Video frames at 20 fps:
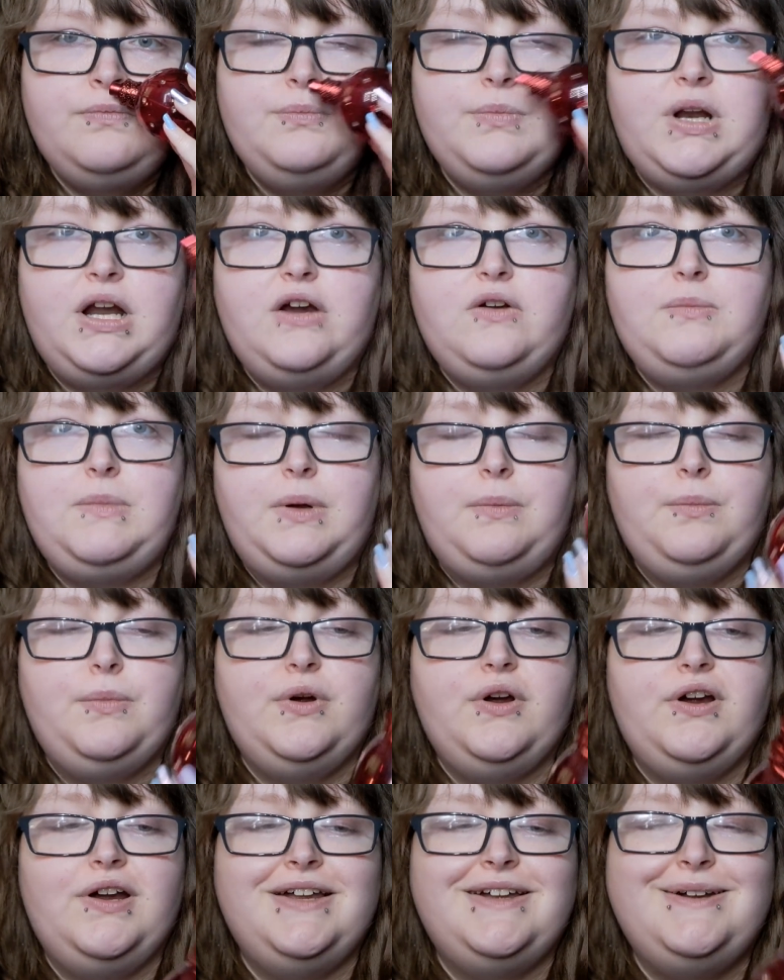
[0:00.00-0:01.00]
But I
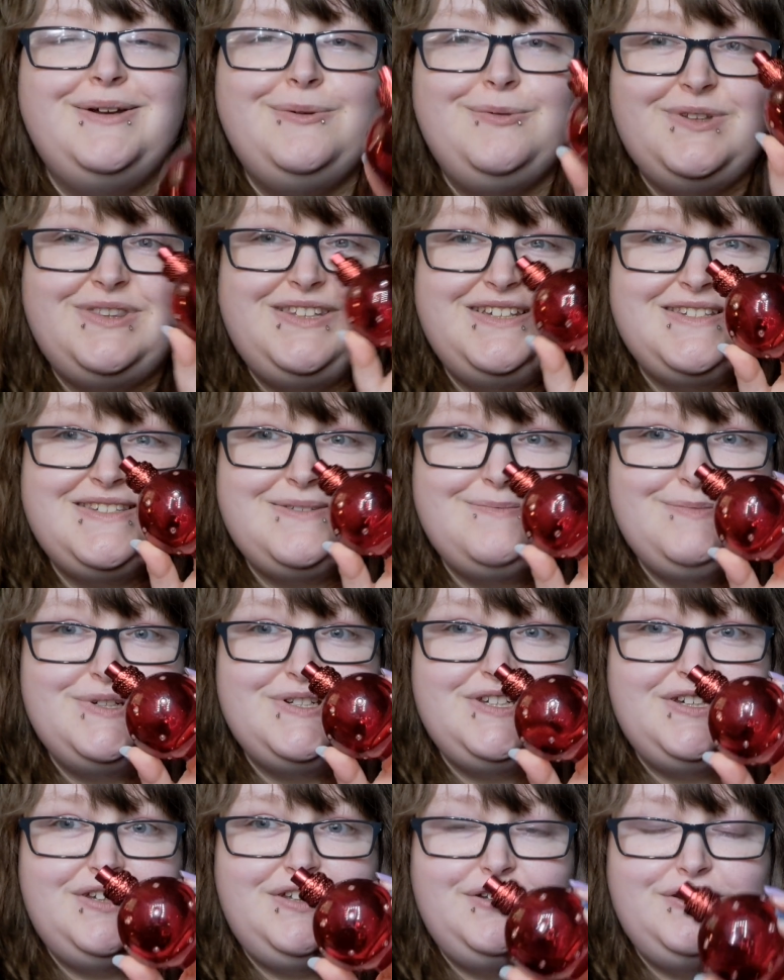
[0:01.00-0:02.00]
remember with this in
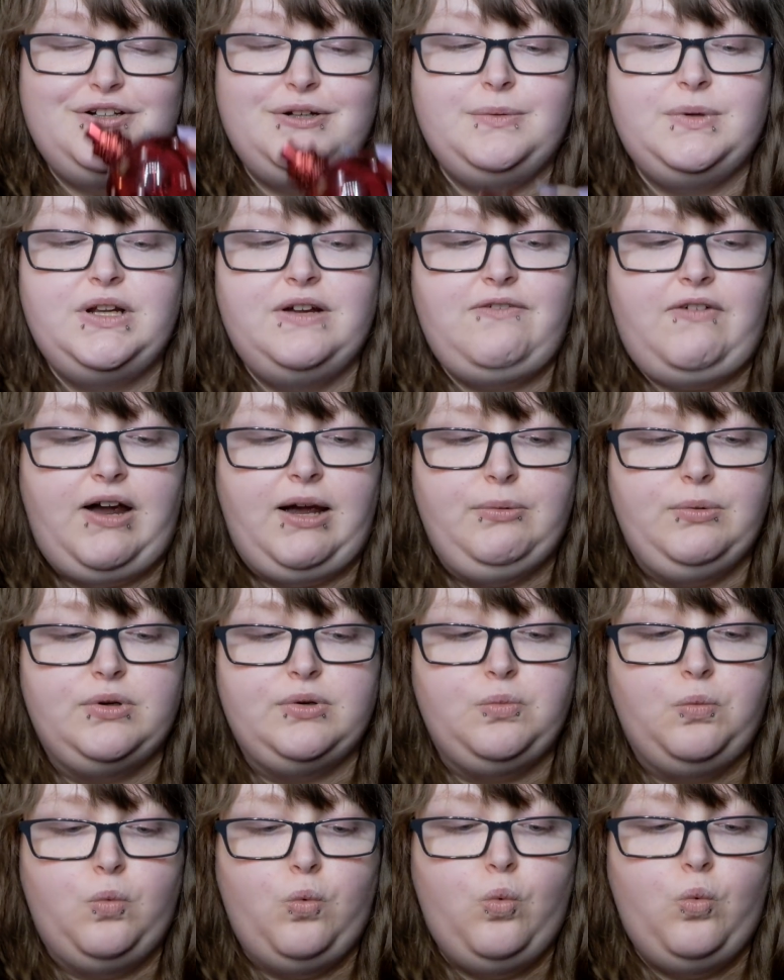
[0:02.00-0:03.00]
particular, whenever I
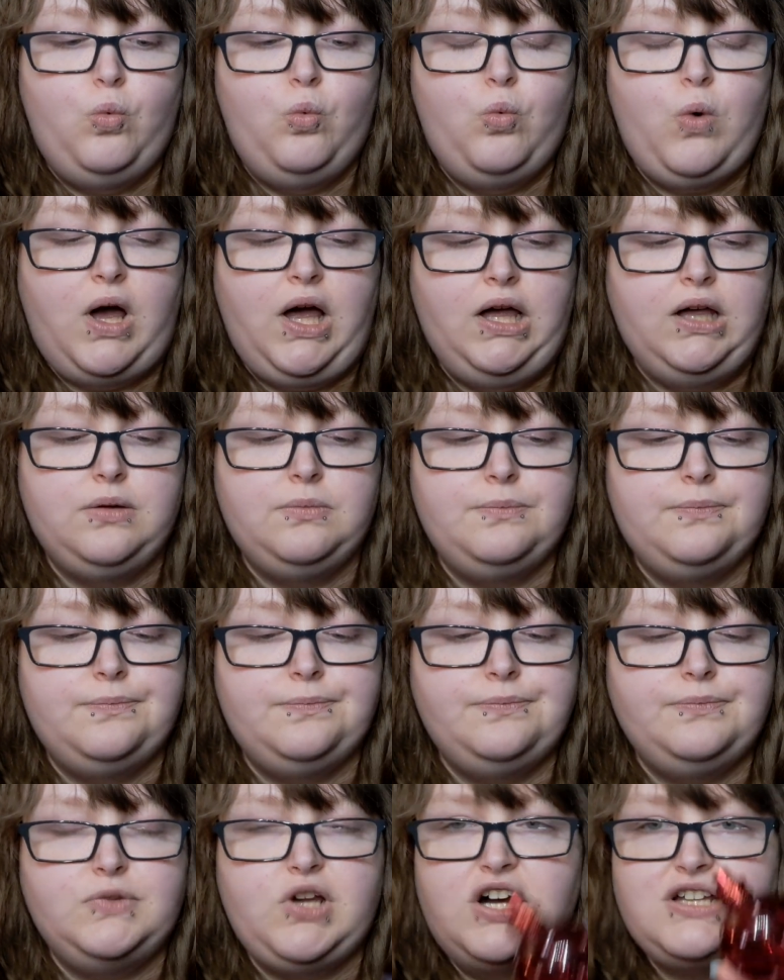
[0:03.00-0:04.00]
would,
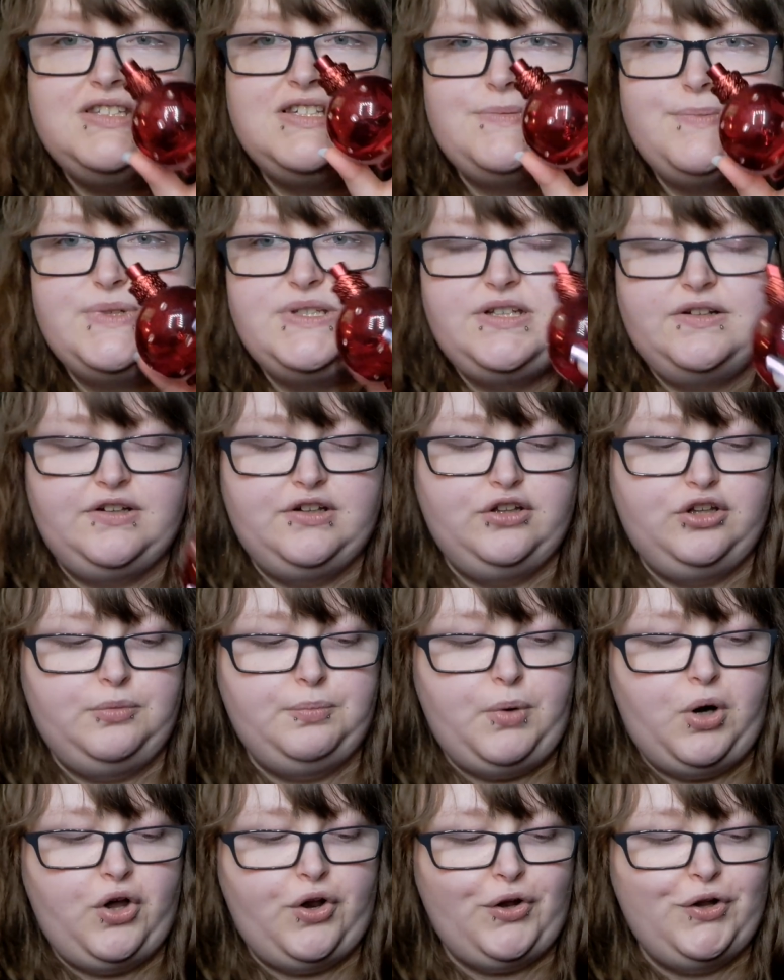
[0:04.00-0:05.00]
not this particular
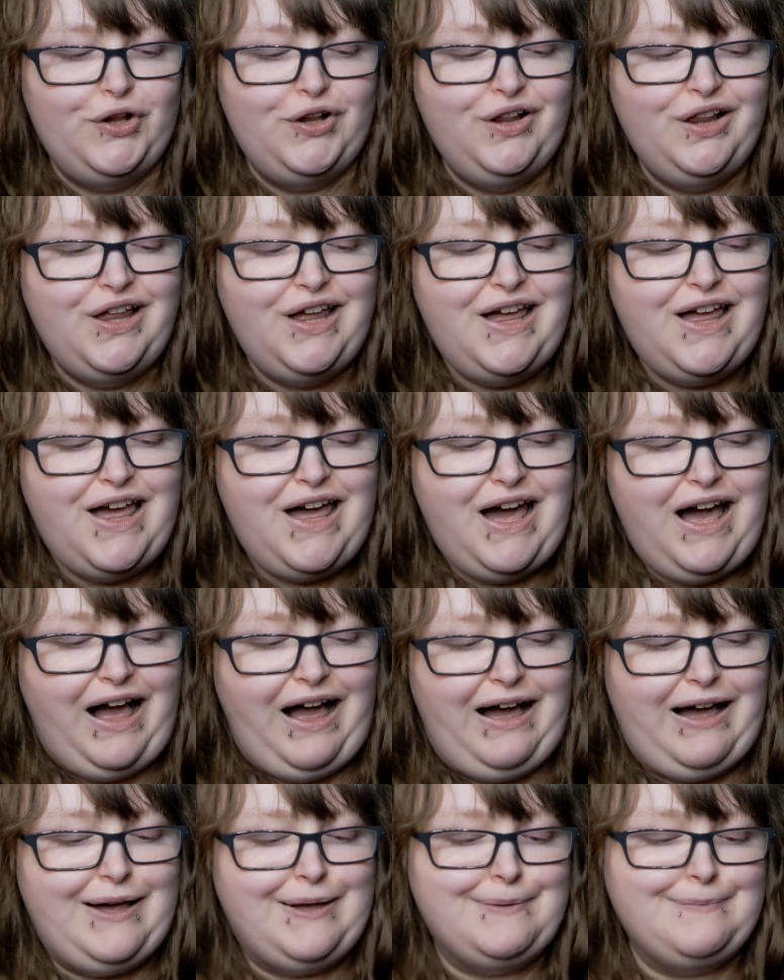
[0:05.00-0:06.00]
bottle,
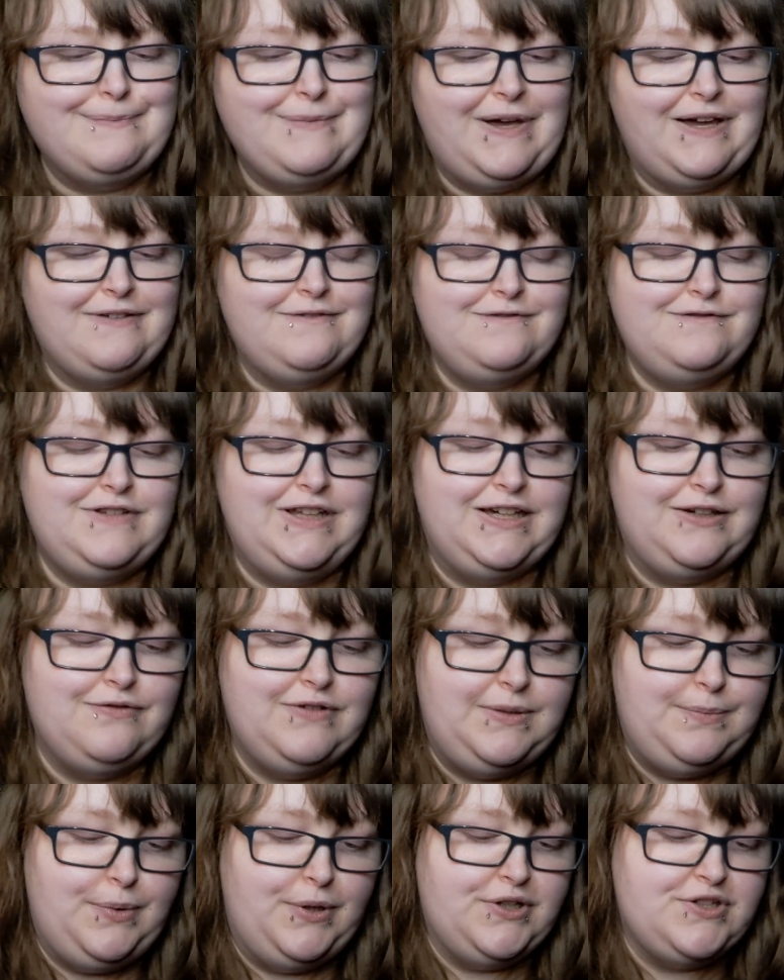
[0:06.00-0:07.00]
I've like
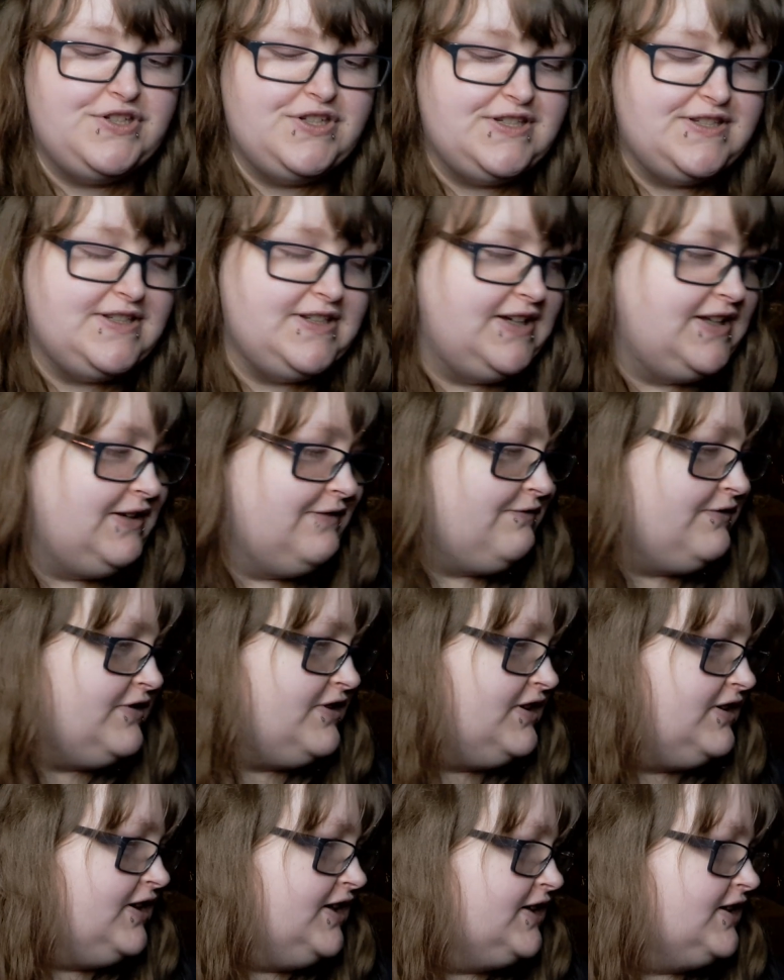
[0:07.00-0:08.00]
repurchased it and
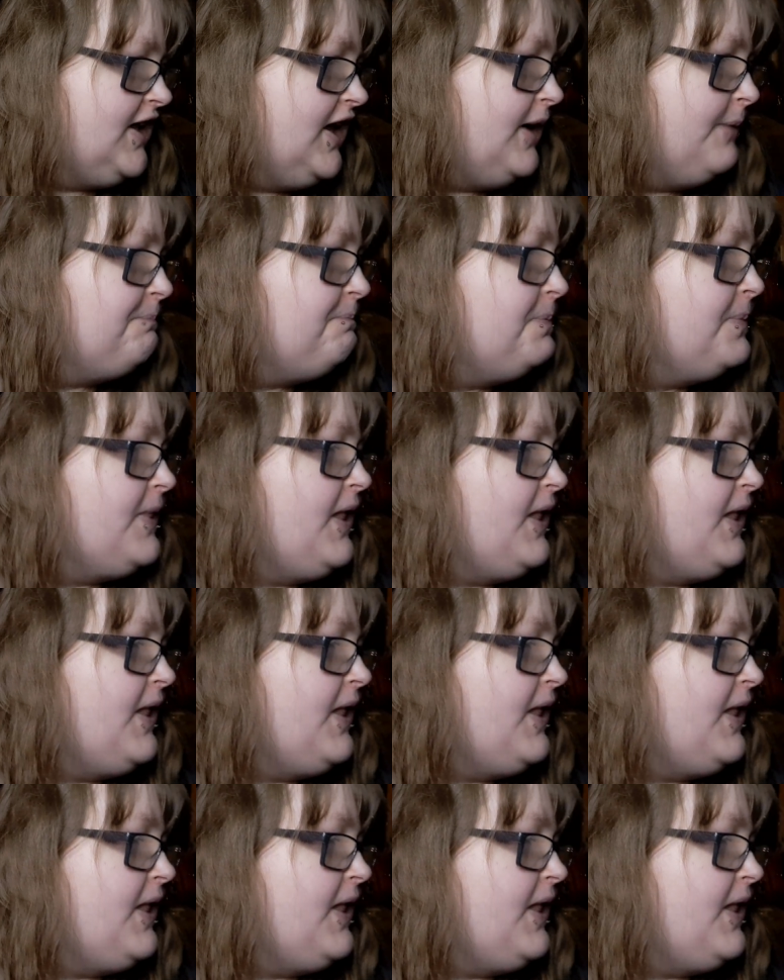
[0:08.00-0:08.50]
everything like that.